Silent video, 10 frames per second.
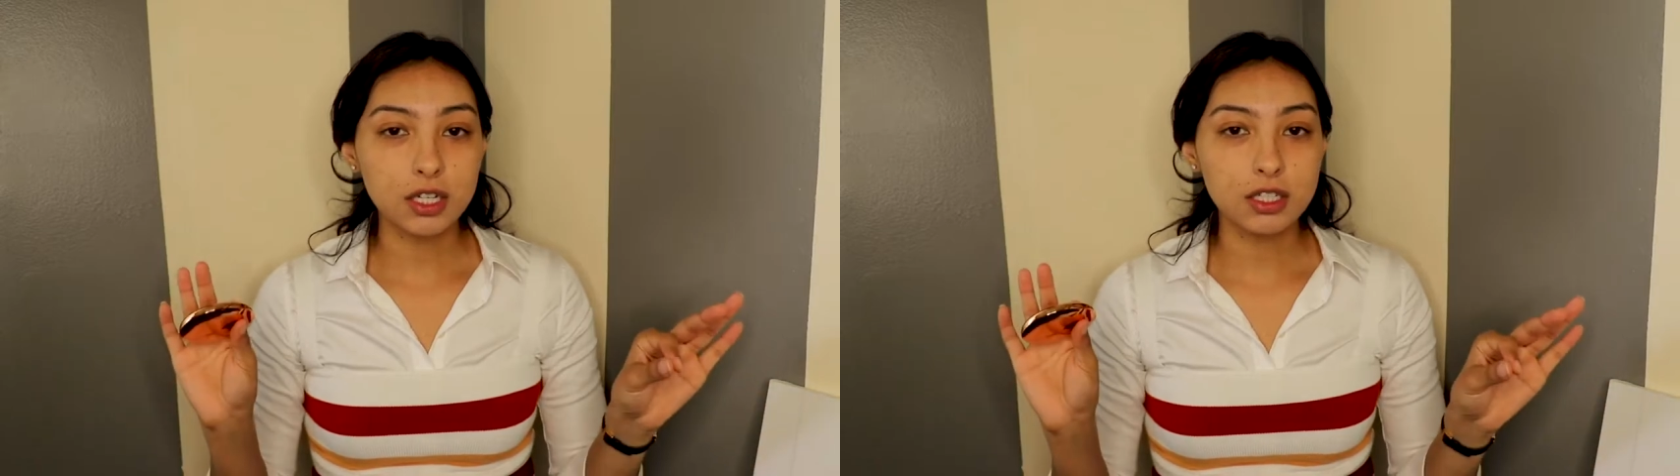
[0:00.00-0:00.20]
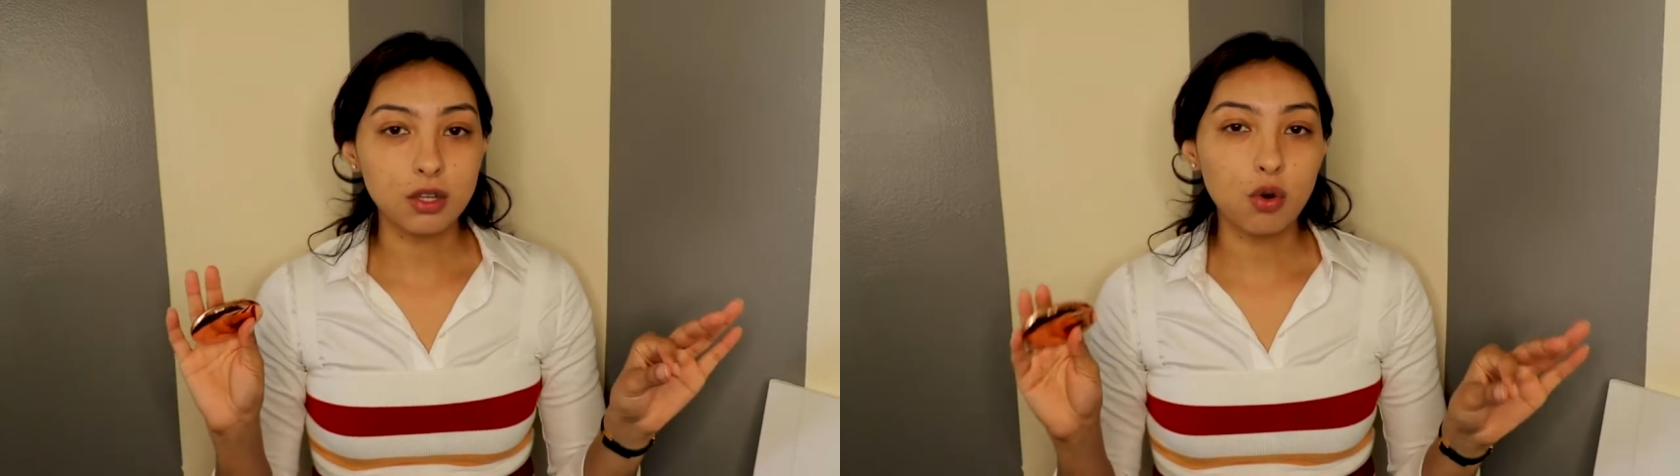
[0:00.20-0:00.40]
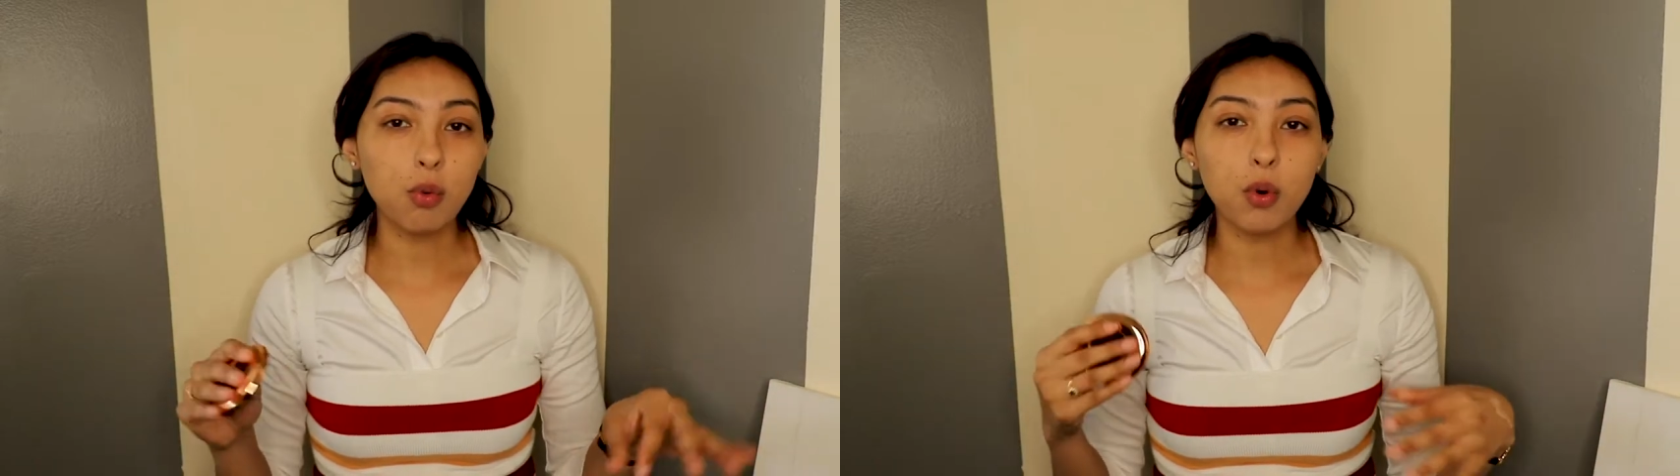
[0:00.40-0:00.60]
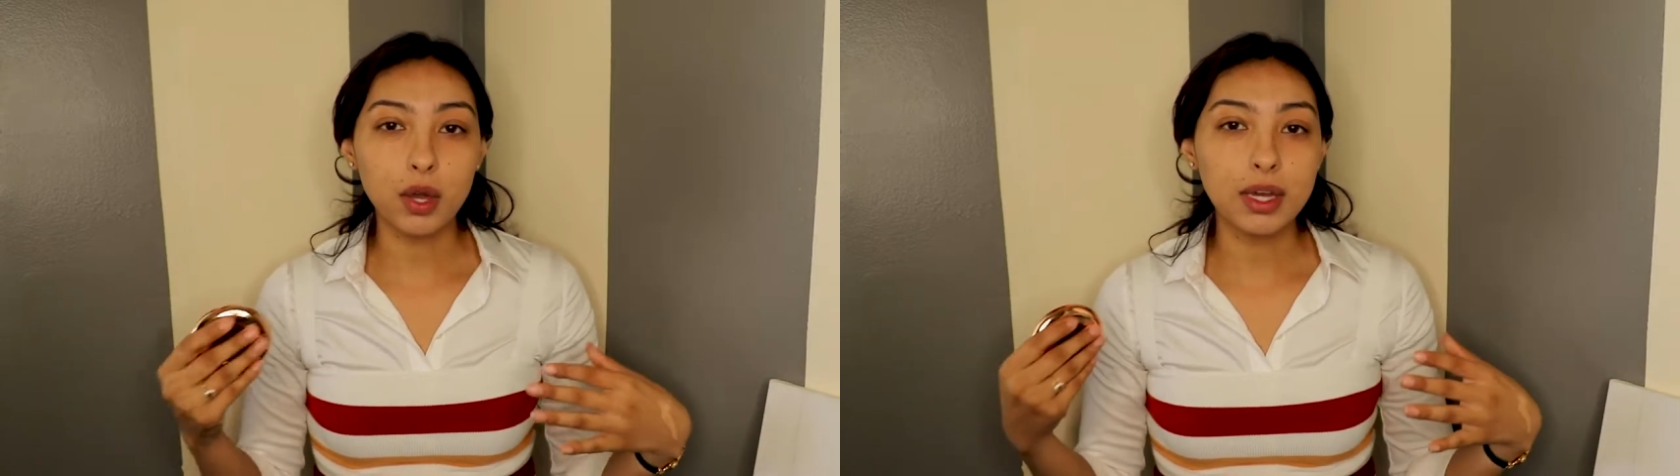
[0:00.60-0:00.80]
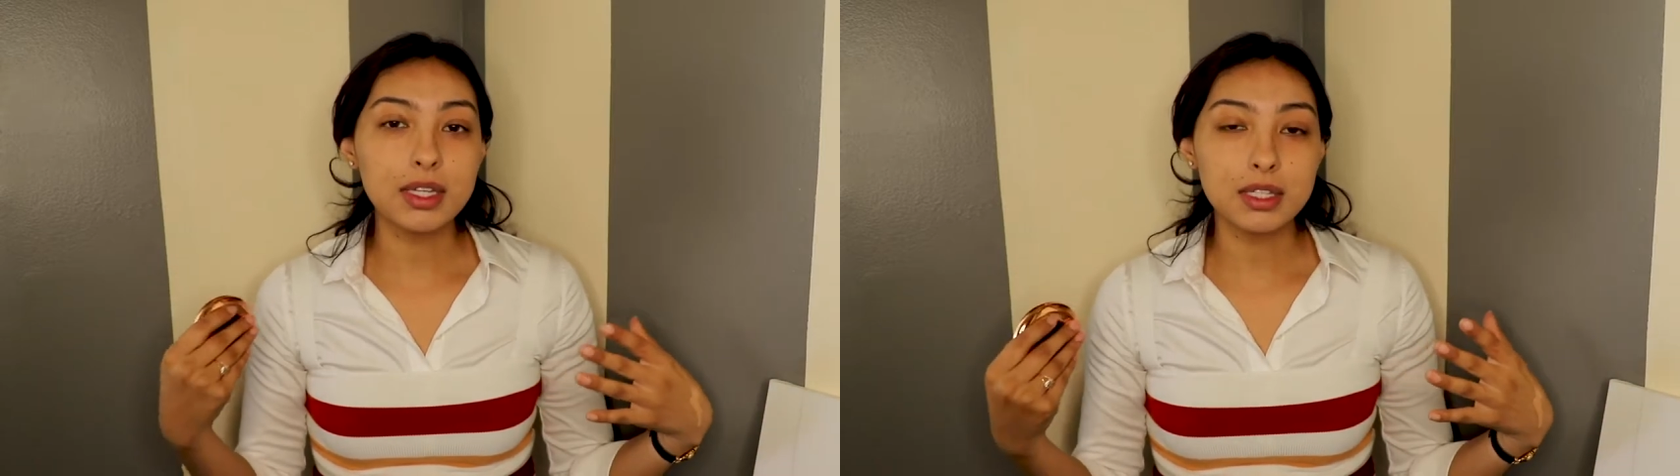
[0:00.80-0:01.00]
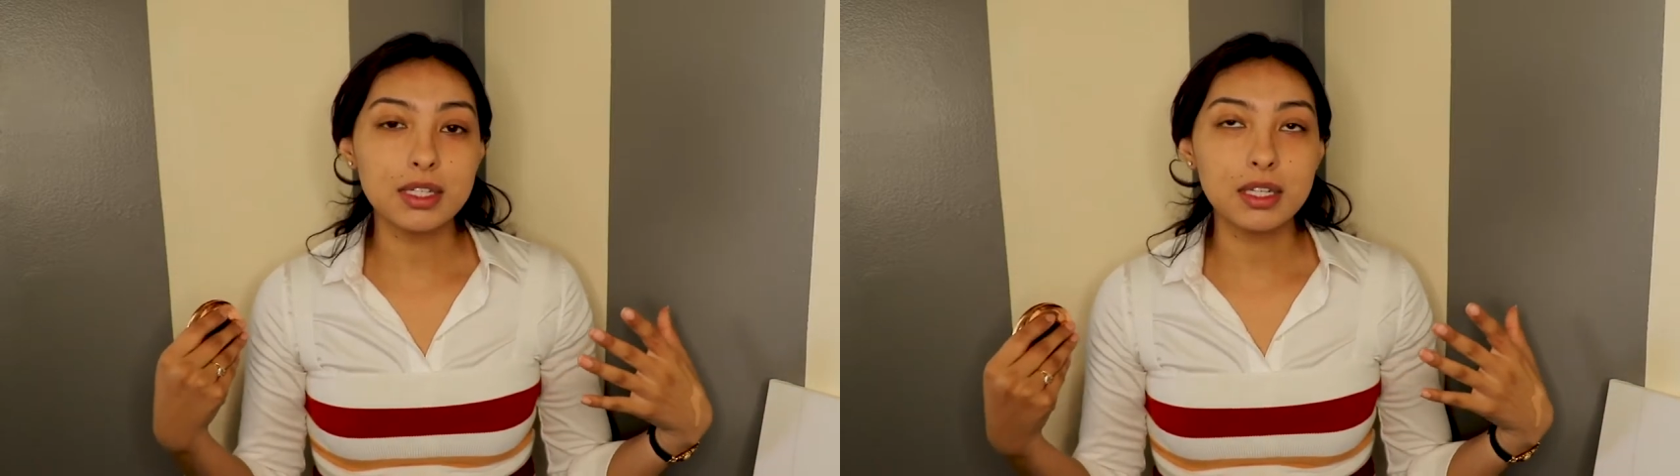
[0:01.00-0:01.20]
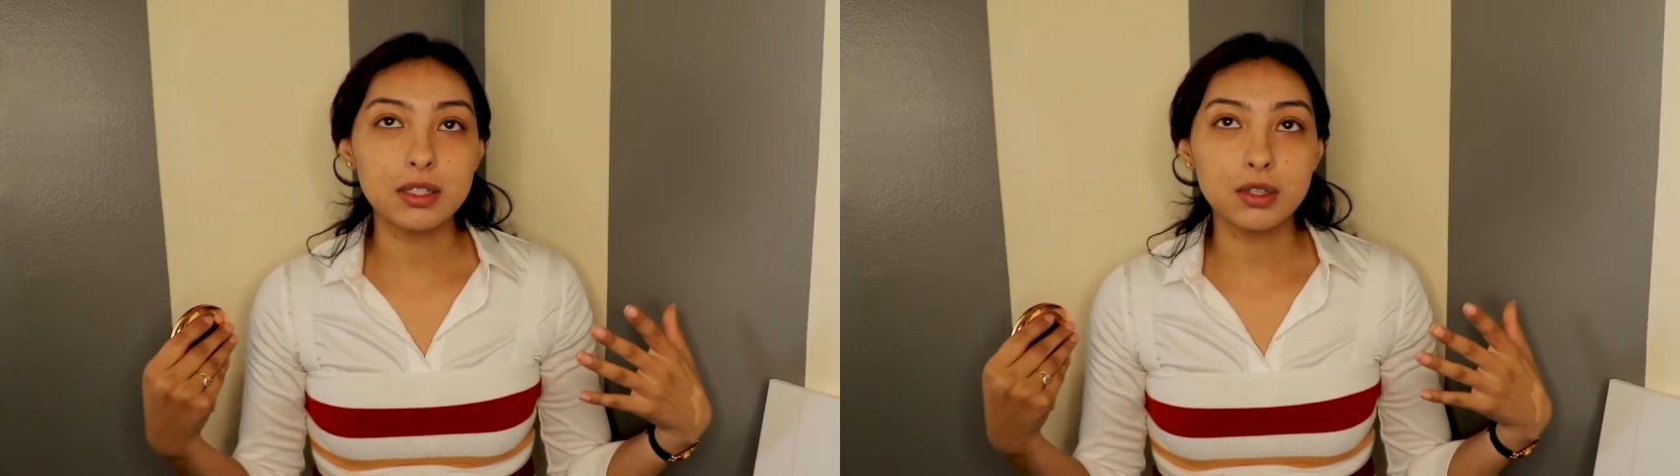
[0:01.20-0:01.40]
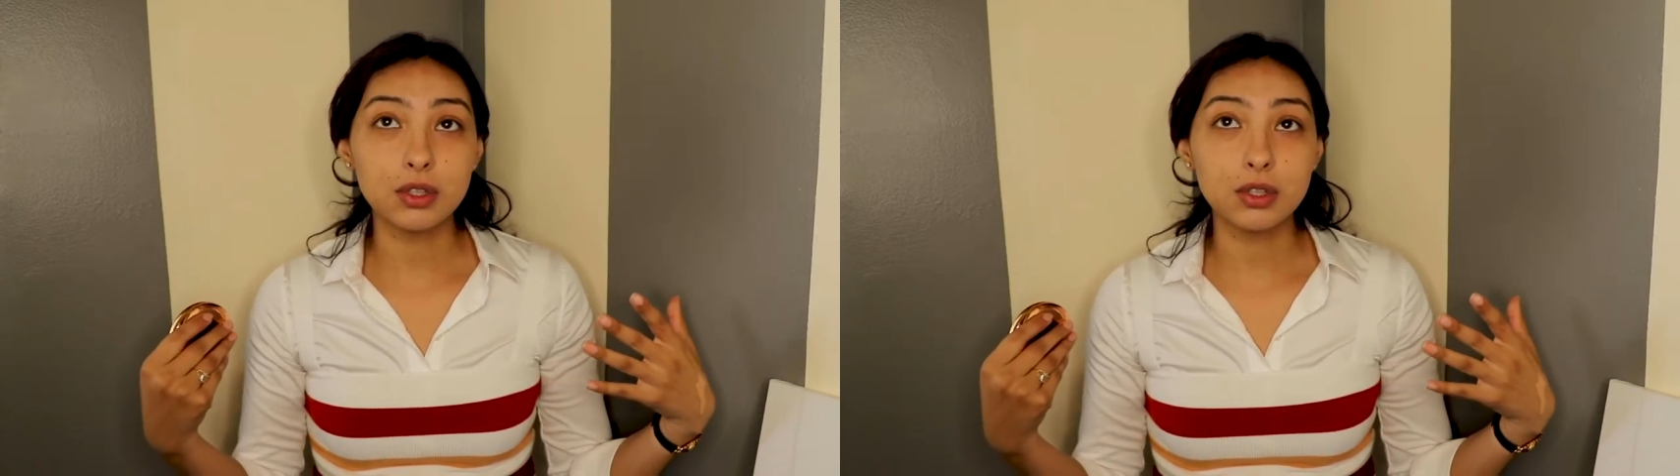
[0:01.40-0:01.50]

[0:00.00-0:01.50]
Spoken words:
because the whole point is to